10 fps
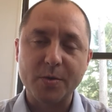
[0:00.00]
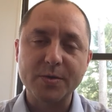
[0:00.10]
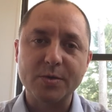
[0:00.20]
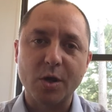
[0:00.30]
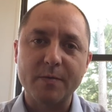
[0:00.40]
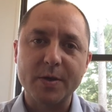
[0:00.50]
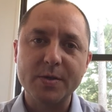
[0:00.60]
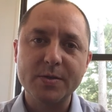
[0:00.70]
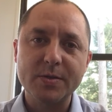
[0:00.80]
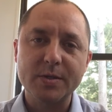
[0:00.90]

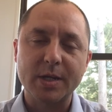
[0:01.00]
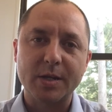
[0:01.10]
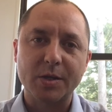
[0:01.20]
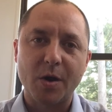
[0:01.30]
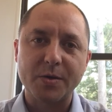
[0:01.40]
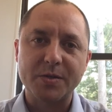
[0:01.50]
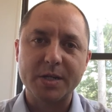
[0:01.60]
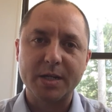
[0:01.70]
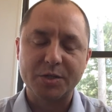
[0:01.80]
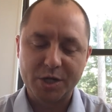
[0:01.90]
service in the Garden
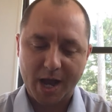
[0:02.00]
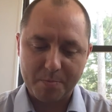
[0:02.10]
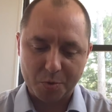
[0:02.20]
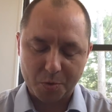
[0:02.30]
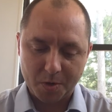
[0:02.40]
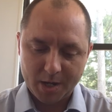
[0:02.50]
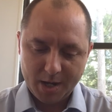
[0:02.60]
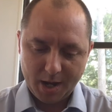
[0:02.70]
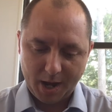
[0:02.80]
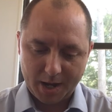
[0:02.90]
City Chapel,
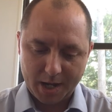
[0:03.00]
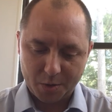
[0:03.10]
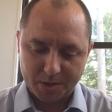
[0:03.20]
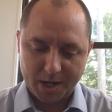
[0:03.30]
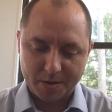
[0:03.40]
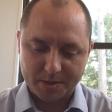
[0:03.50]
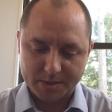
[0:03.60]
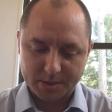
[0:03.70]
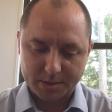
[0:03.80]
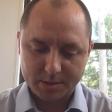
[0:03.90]
I knelt down as
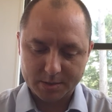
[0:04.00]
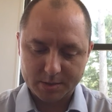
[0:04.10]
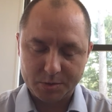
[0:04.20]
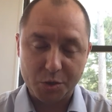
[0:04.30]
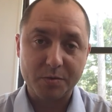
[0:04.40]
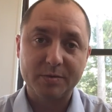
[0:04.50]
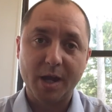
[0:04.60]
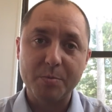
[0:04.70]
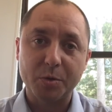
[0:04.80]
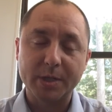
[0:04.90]
a youth
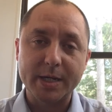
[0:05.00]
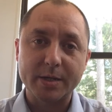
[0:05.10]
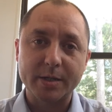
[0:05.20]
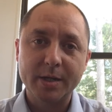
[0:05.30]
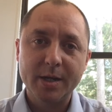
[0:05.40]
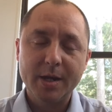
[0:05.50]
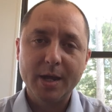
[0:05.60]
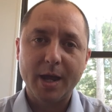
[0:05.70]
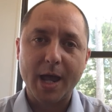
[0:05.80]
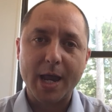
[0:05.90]
table leader
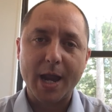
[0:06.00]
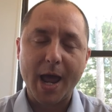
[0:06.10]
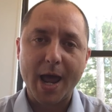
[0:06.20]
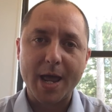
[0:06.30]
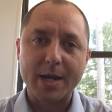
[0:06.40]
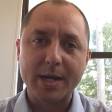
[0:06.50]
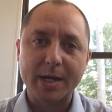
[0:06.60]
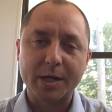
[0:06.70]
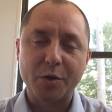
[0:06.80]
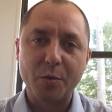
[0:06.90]
and had an
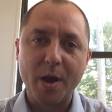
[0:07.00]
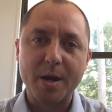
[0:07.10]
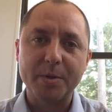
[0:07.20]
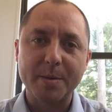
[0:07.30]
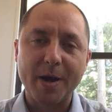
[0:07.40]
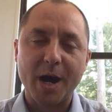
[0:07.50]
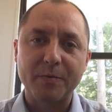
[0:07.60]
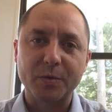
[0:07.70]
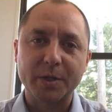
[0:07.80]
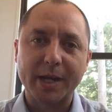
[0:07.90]
incredibly
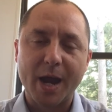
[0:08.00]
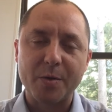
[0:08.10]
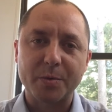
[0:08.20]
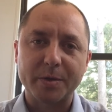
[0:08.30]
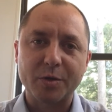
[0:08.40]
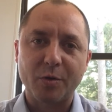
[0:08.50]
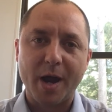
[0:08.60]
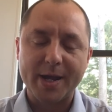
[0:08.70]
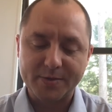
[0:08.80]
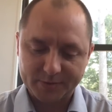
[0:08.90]
powerful encounter with
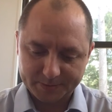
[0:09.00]
Christ,